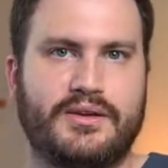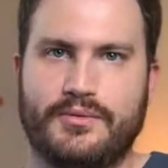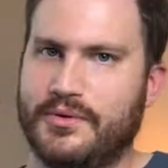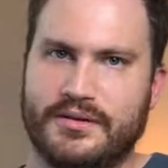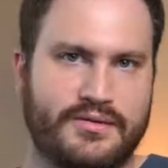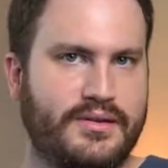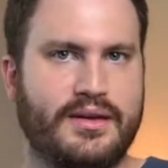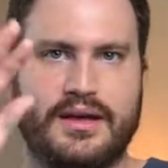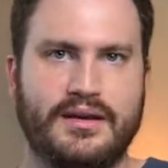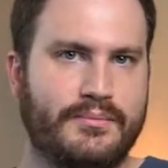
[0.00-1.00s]
You wouldn't
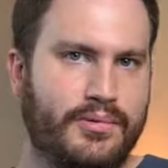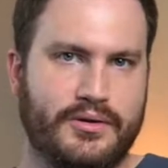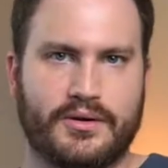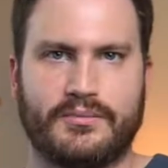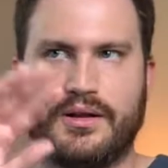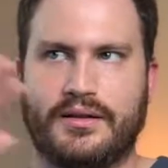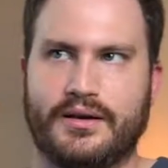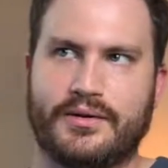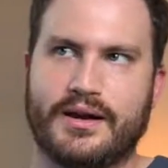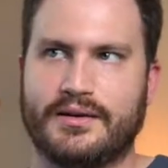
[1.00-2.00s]
see any blur. But
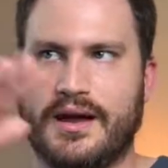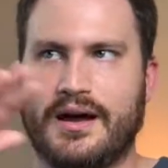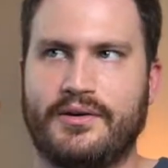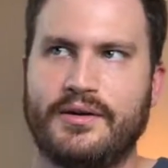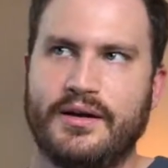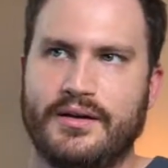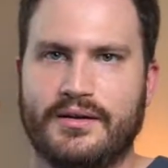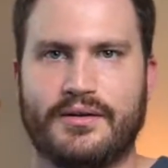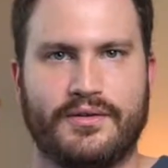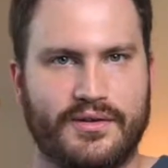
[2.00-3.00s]
like right now,
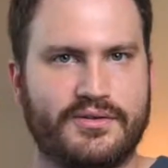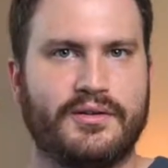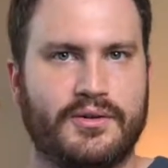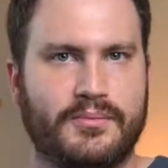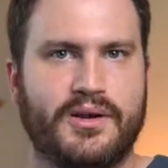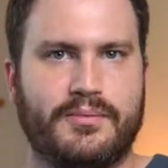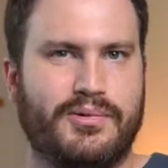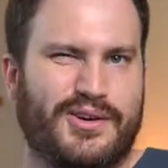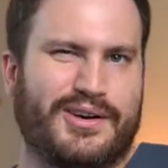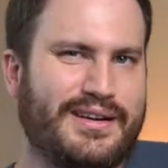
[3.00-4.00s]
you know, there's a little bit of
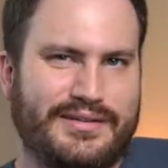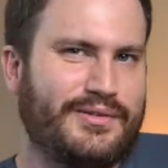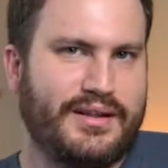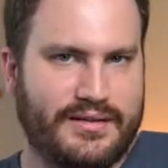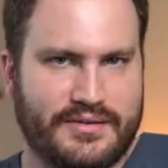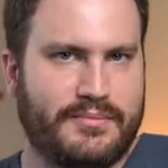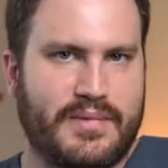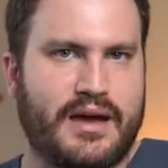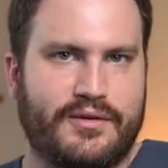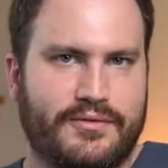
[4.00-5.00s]
blur. And it really doesn't
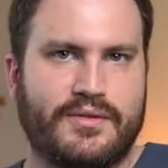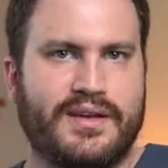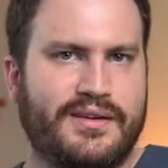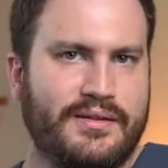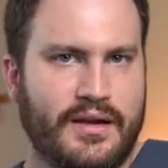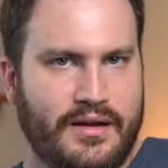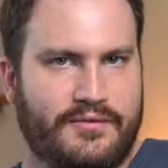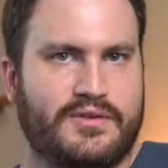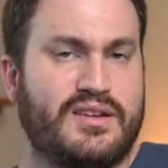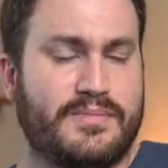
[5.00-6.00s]
matter for this.
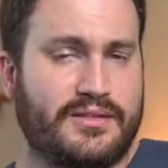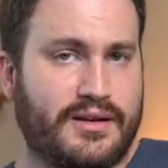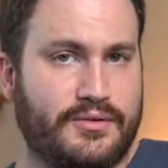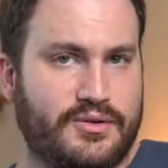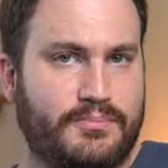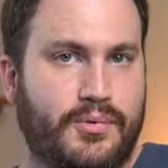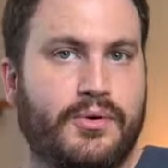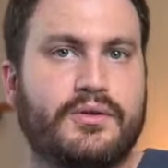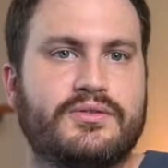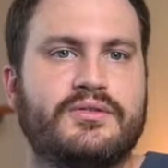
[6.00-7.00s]
For something like
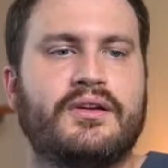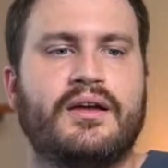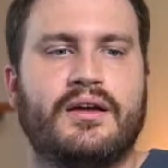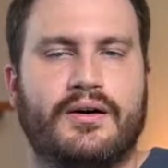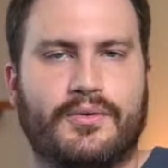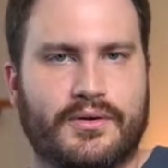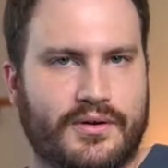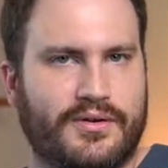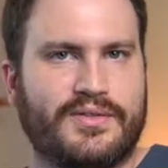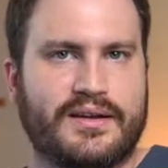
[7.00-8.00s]
sports,
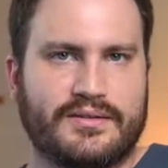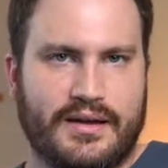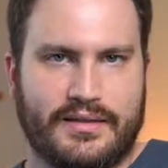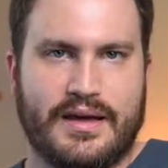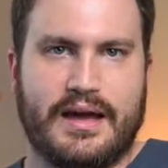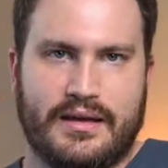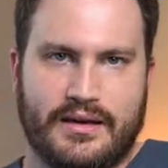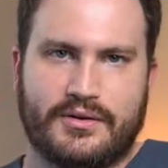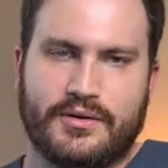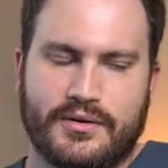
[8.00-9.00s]
or things like that,
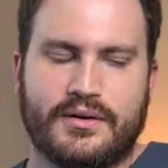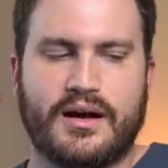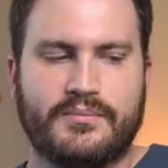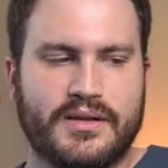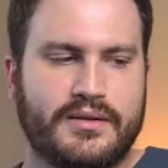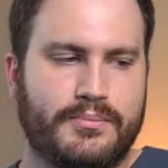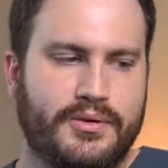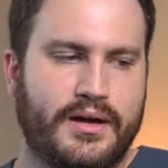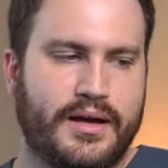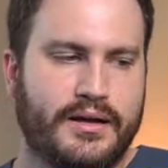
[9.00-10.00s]
it could come into
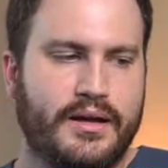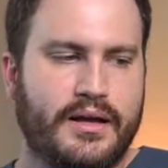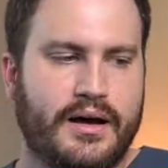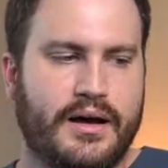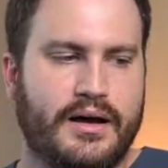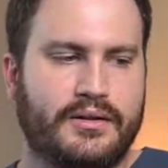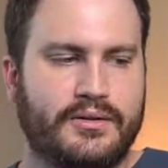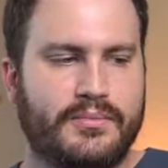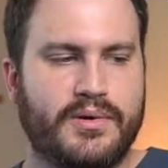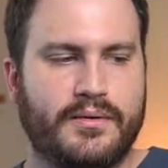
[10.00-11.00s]
play a
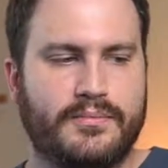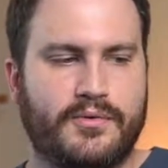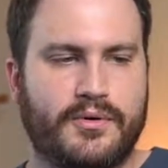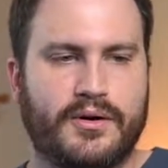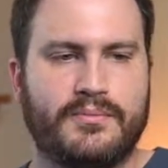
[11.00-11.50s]
little bit more.